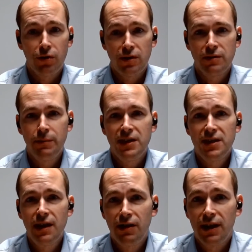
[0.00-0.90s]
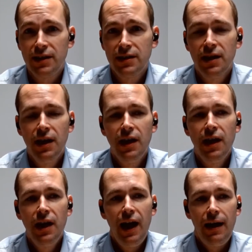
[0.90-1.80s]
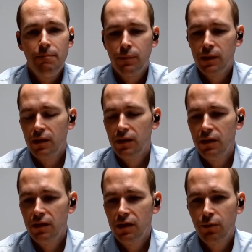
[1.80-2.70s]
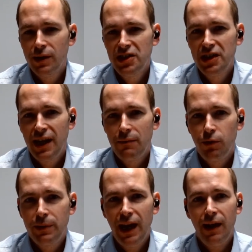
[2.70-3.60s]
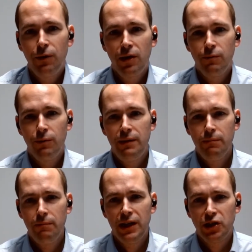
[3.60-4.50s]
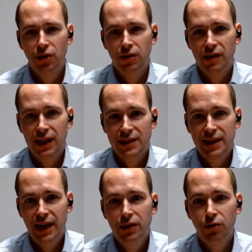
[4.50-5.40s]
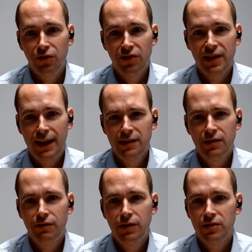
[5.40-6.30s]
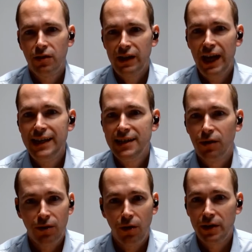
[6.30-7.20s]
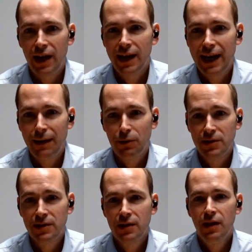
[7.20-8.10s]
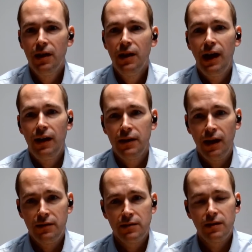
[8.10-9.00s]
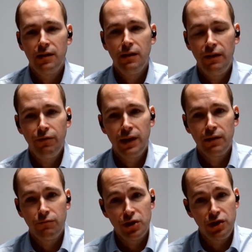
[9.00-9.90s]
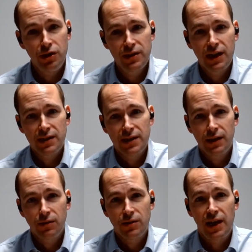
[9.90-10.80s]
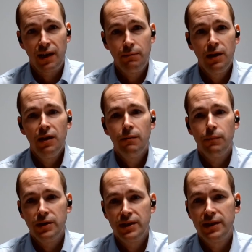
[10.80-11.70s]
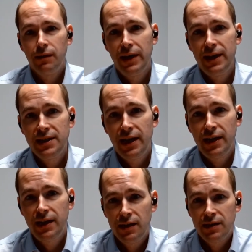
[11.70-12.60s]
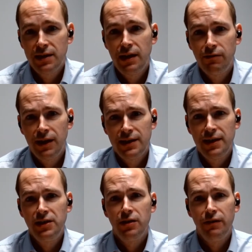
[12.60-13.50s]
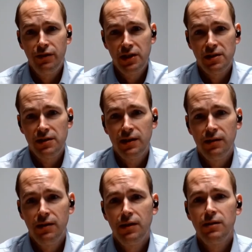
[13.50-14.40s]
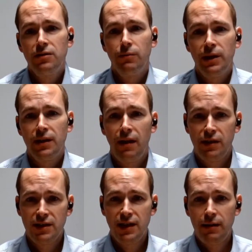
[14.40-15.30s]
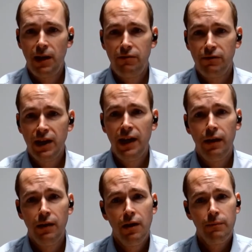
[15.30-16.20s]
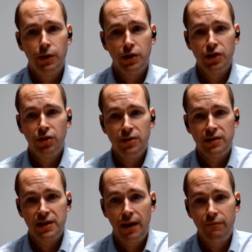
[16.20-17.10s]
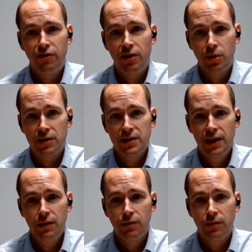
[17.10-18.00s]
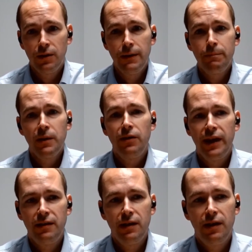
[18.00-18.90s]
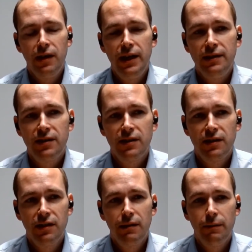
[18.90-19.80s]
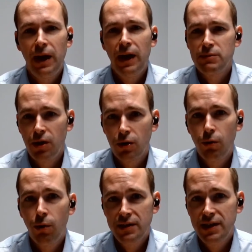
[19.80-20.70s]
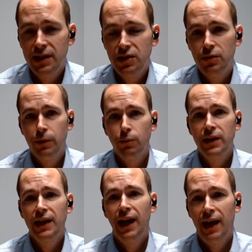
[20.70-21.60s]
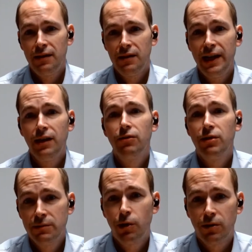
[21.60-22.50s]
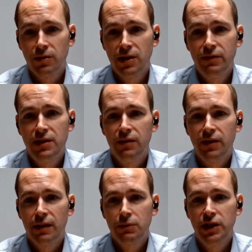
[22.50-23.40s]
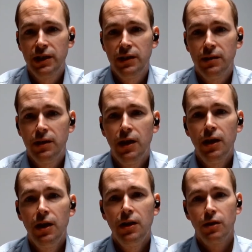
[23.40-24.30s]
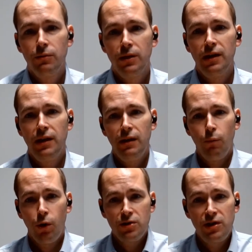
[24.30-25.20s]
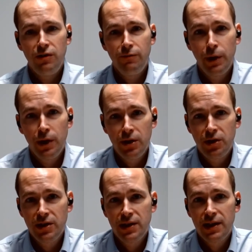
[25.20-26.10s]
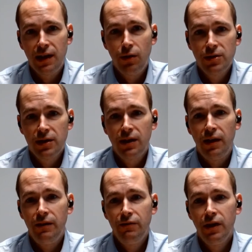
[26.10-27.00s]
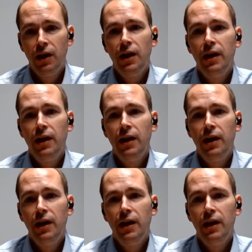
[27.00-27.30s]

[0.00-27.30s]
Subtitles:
product that's being sterilised, the question then would be, how can we make sure that that cycle doesn't last for sort of 8 or 9 hours? And if we can reduce that cycle time, but still maintain that sterilisation efficiency, so we can have the same level of kill, but a shorter time frame on the cycle, then it's perhaps not a quality issue, but we can increase productivity of that machine. So once you've purchased that autoclave,